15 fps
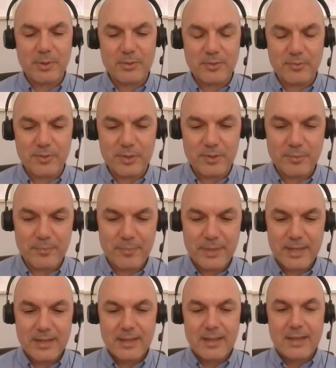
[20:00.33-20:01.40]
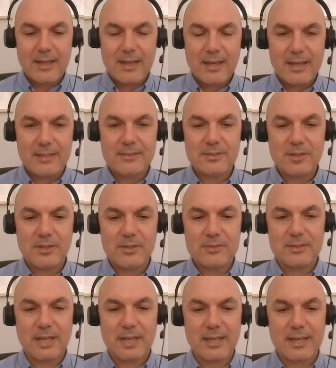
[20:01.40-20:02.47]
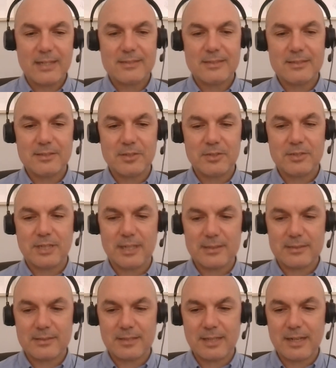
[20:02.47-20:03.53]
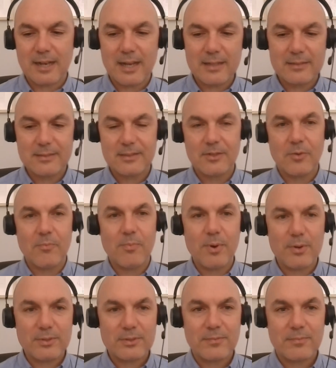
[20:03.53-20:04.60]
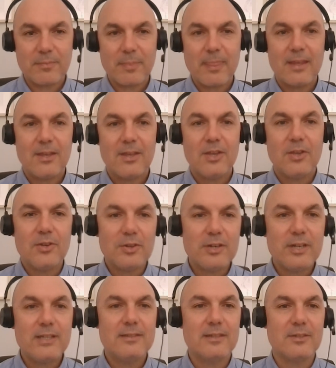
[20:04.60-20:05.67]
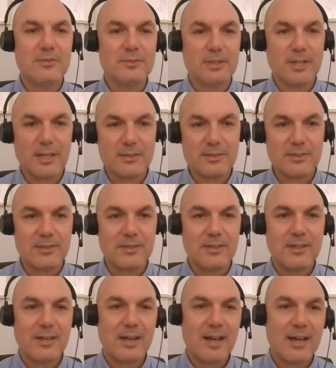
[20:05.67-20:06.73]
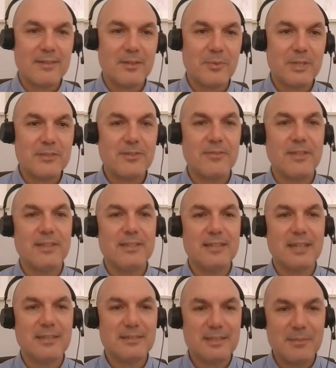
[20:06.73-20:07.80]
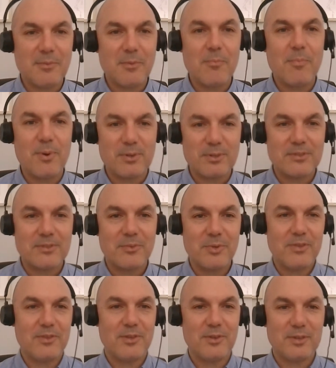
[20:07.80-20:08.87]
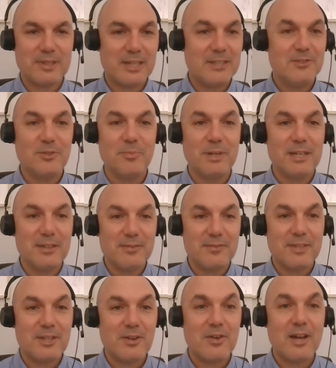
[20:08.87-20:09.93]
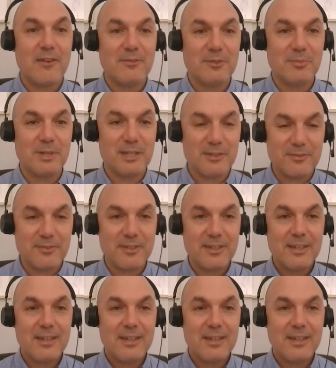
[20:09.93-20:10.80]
point of view, it's not just the client on board. You need the contractor and the rest of the design team on board with you. They need to believe. They all have to believe